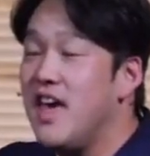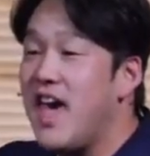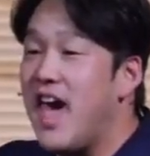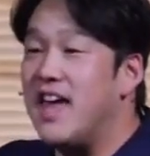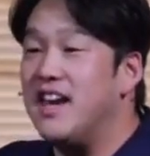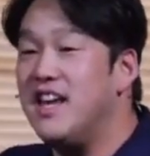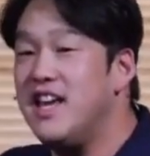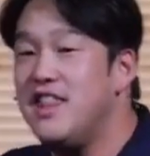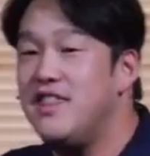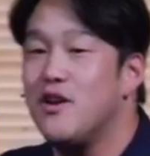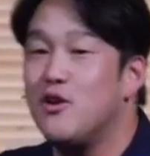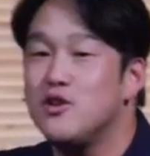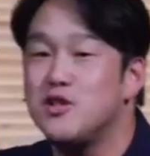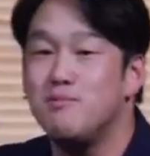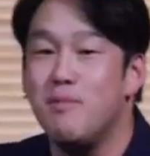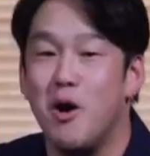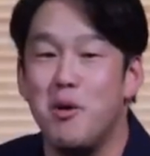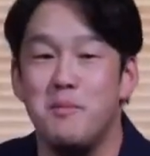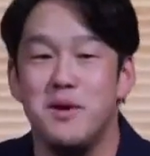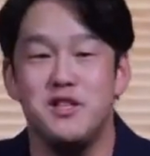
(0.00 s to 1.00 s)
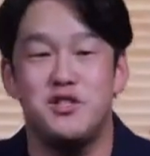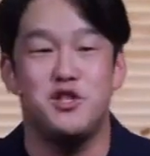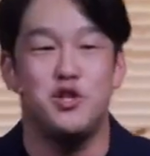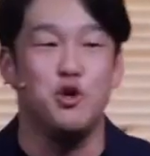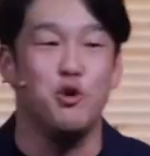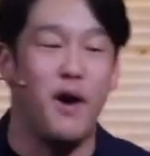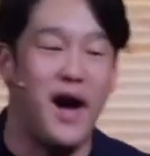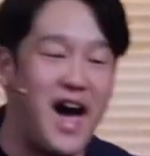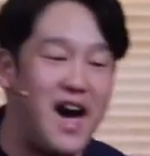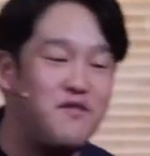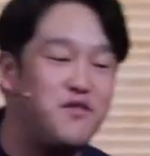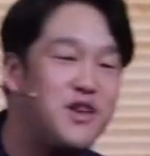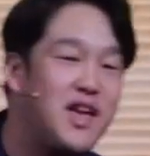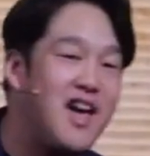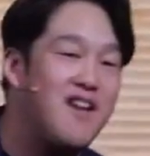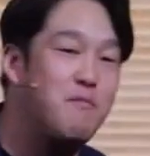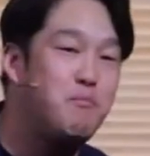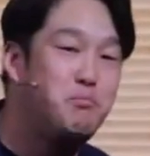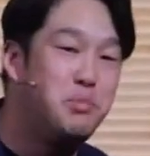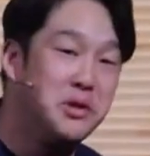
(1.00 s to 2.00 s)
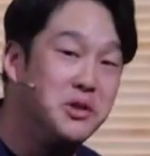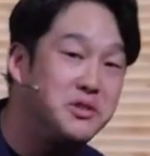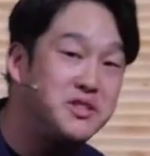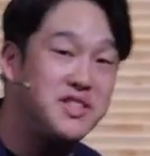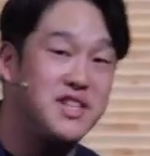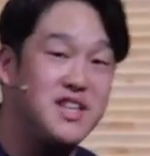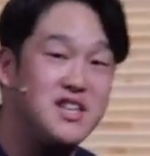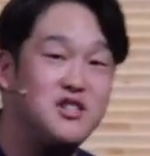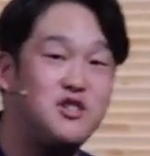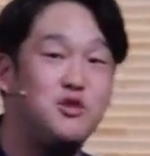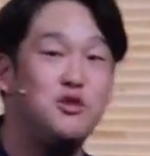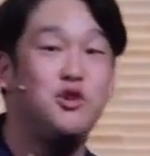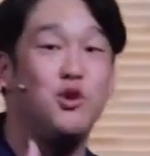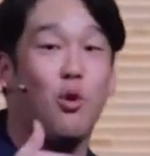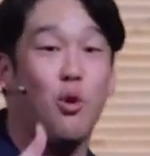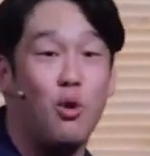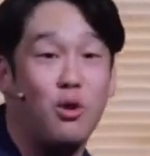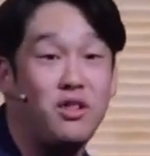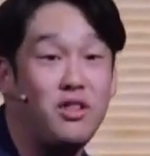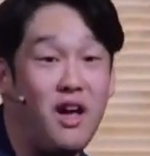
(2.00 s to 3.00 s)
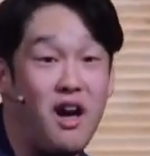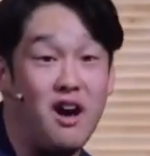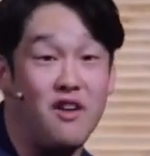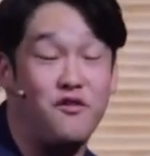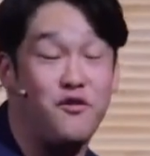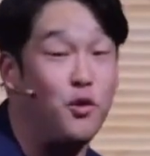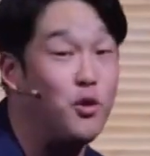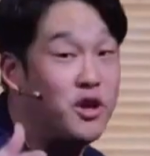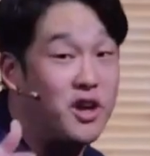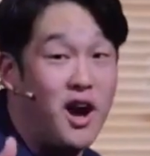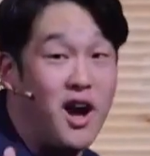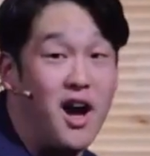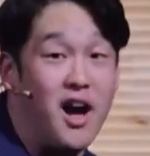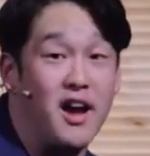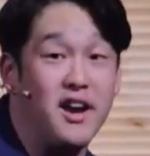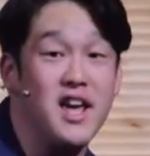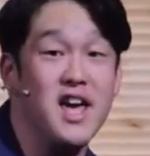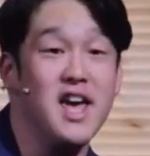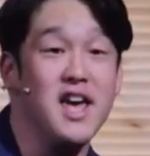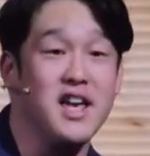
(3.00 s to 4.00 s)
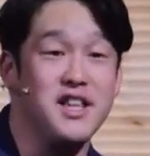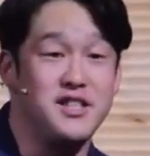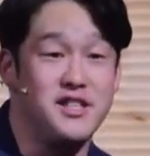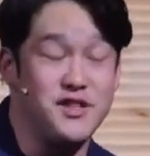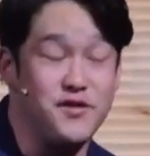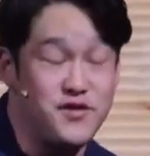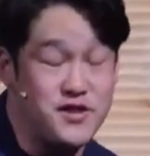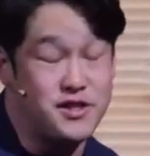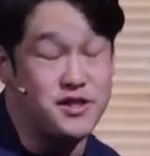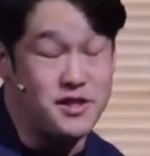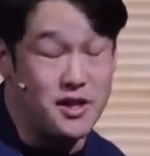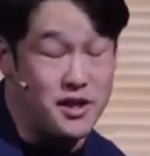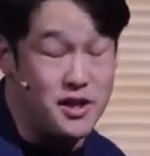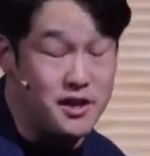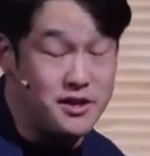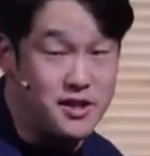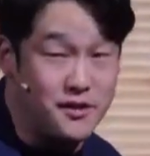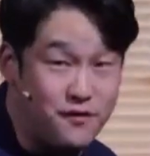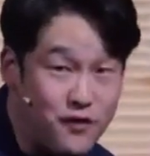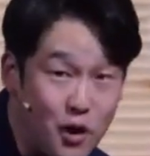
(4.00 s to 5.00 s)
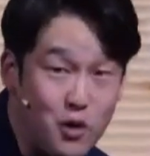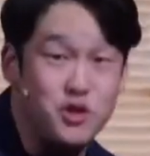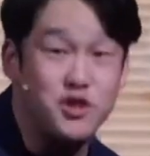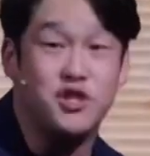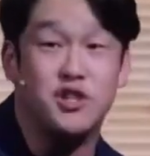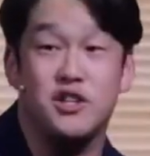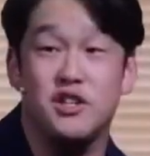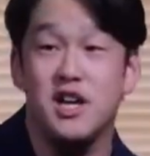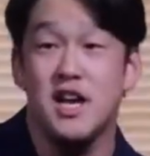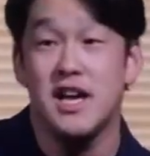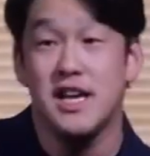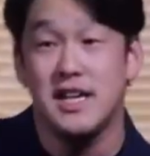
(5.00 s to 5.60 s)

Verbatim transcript: And in those moments, you have to have built into your love for God de- de- devotion,